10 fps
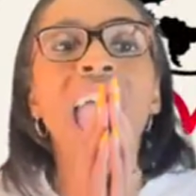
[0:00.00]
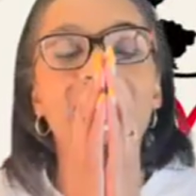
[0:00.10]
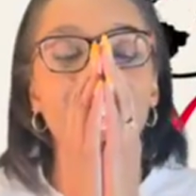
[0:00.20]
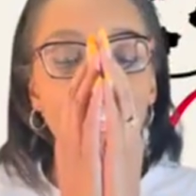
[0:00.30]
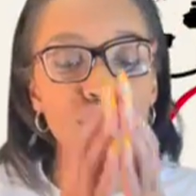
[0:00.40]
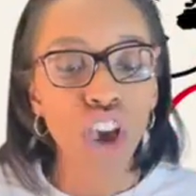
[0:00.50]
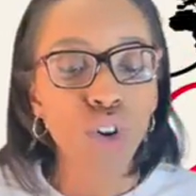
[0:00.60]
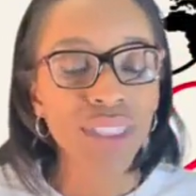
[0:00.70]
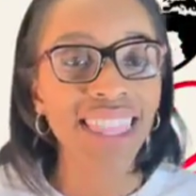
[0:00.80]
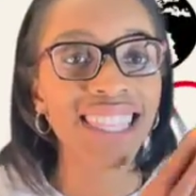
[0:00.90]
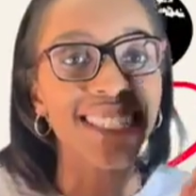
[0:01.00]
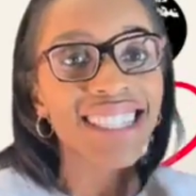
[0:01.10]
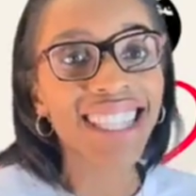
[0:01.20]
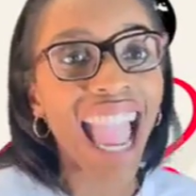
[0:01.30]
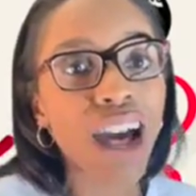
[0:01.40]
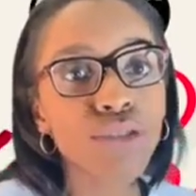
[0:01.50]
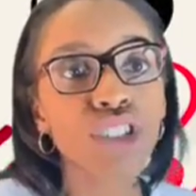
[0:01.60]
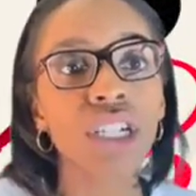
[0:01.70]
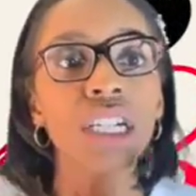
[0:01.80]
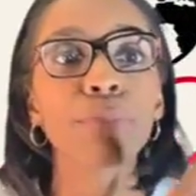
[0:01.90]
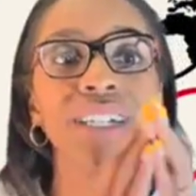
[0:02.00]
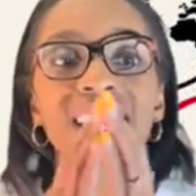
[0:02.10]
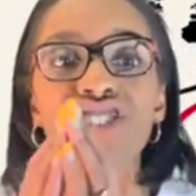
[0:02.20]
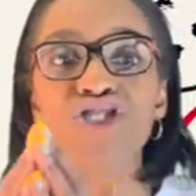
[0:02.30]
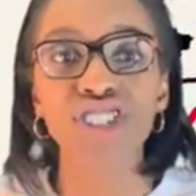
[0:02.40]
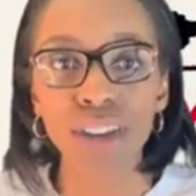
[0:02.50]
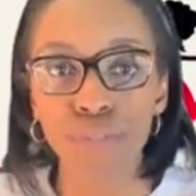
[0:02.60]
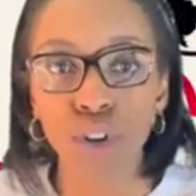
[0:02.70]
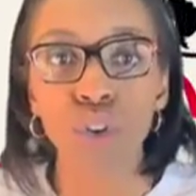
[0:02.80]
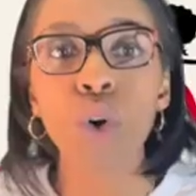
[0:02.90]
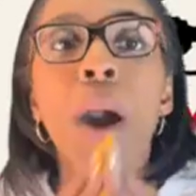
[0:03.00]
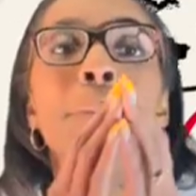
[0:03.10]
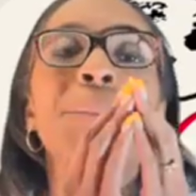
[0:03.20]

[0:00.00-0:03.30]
And I know that this sounds good, but it's difficult,